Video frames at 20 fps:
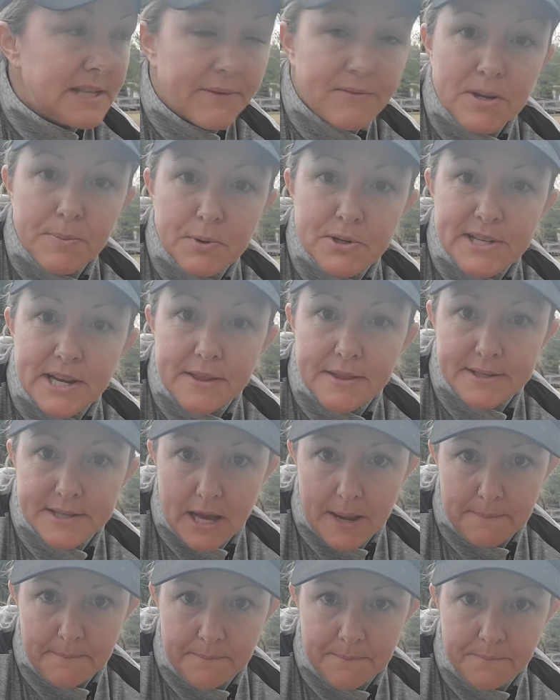70% of the
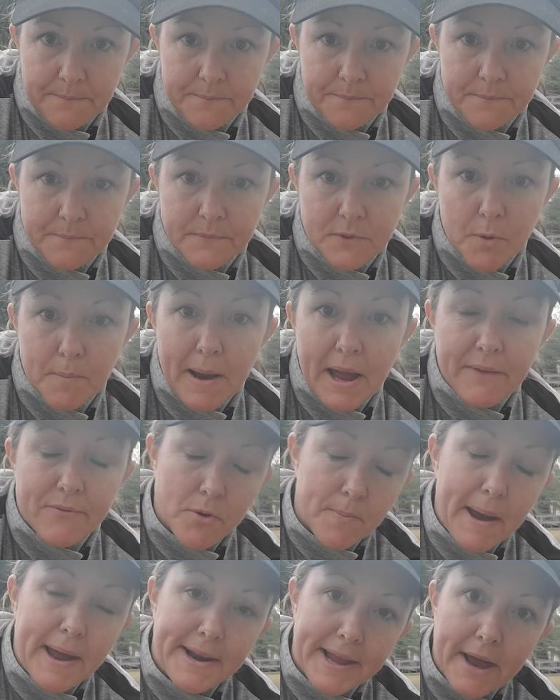time.
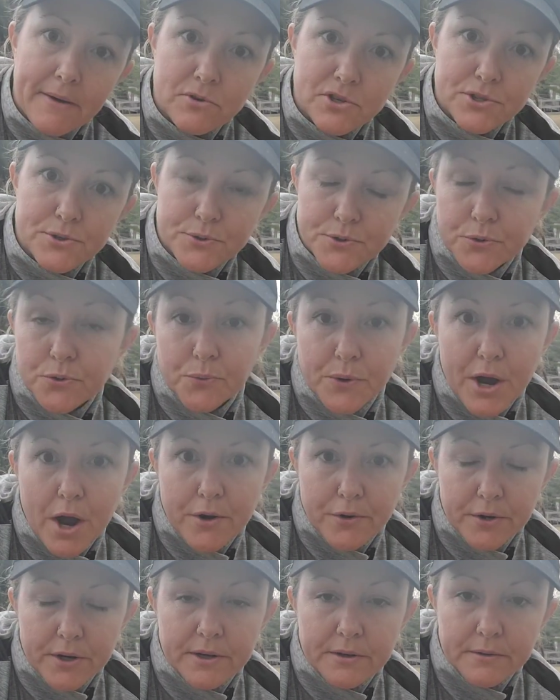If their batting average is
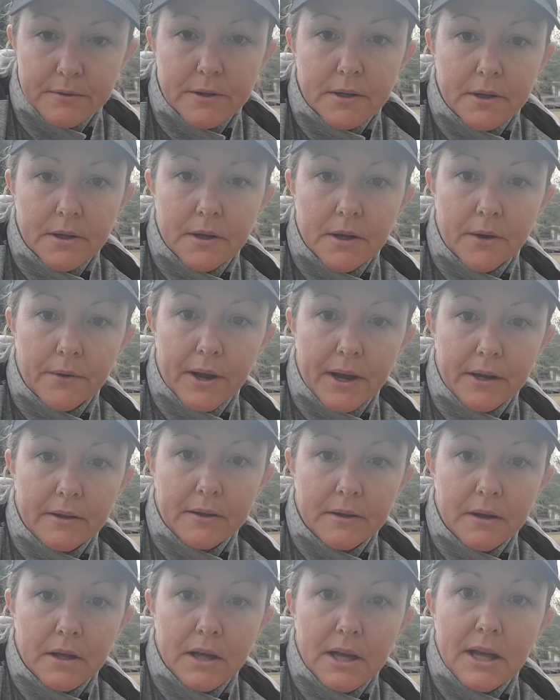300,
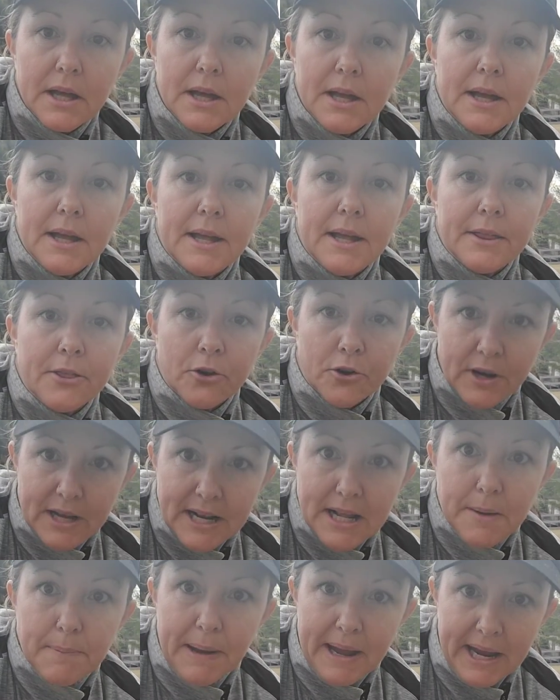okay? They're
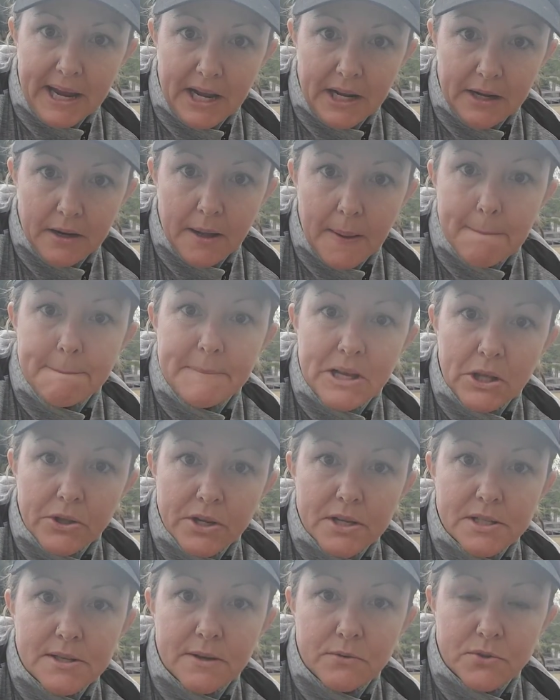getting paid
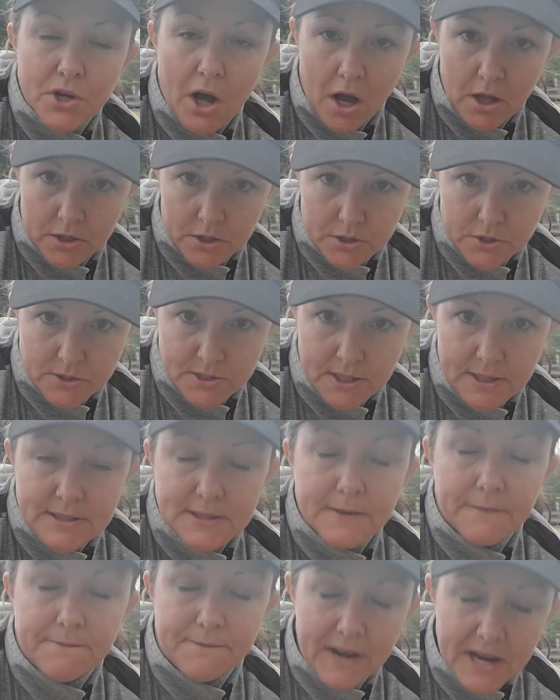millions of dollars
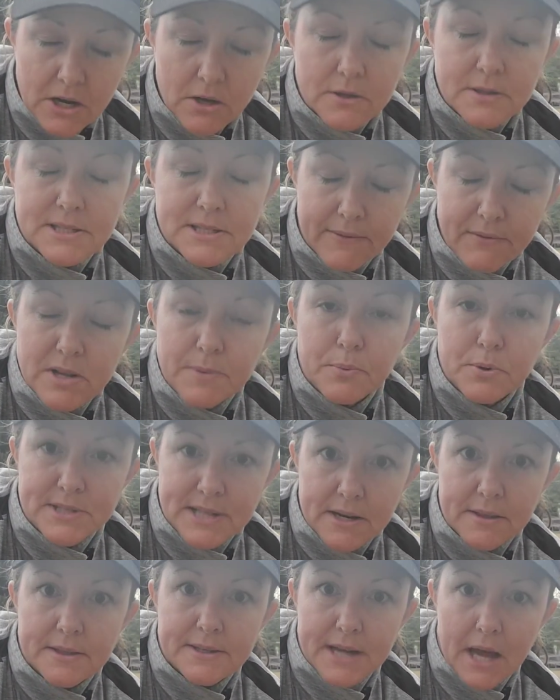to fail
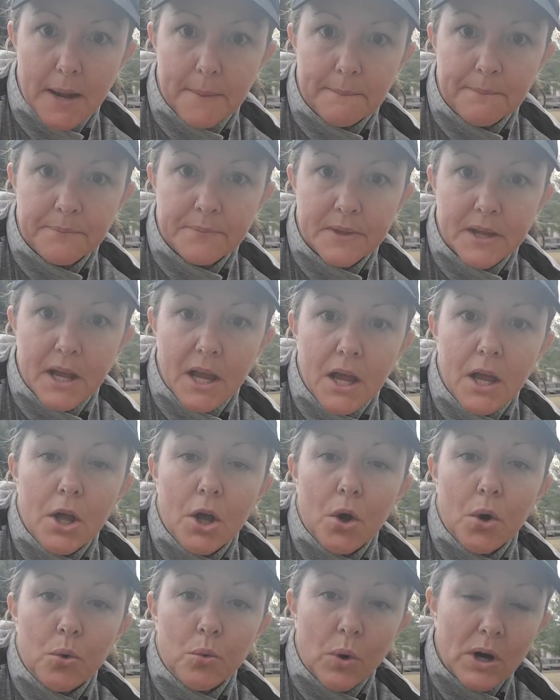70% of the time.
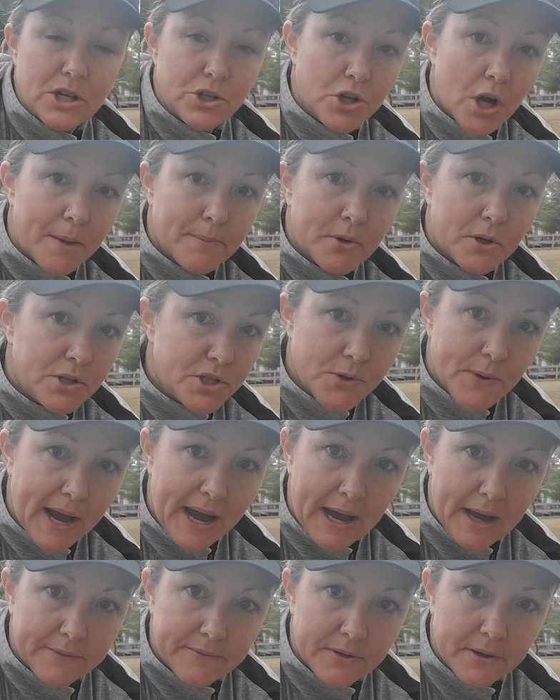What job could you
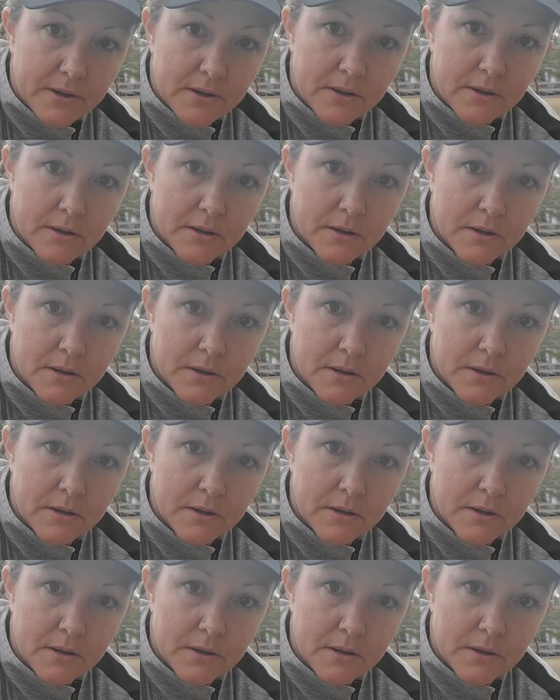have